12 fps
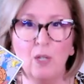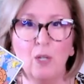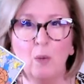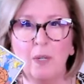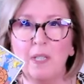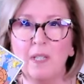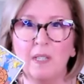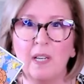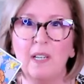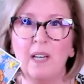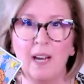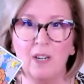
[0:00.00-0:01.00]
you in this
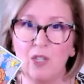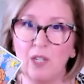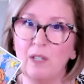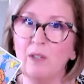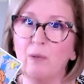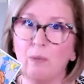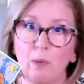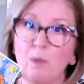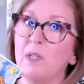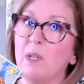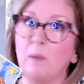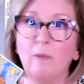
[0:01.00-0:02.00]
connection through
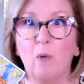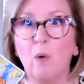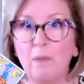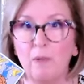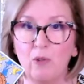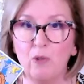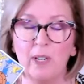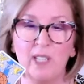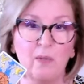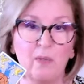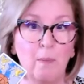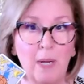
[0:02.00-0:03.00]
some form of
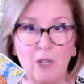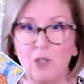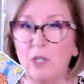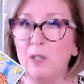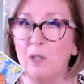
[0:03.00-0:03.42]
transformation.